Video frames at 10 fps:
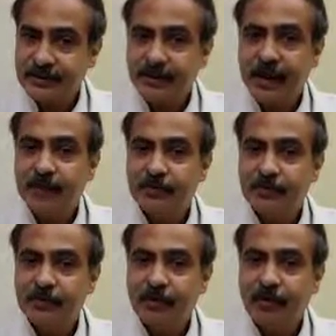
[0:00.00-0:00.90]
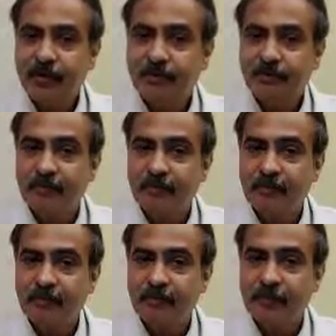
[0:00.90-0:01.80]
by removal of my
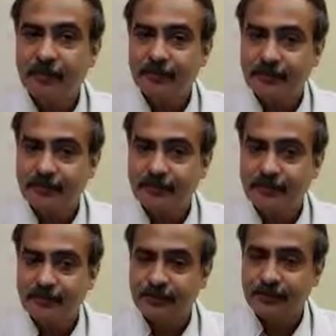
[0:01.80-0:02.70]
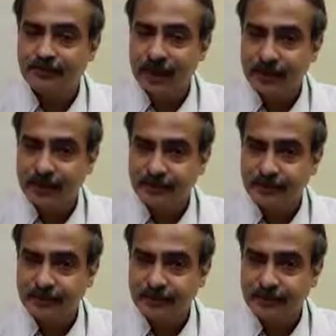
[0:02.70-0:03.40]
foot from the foot pad.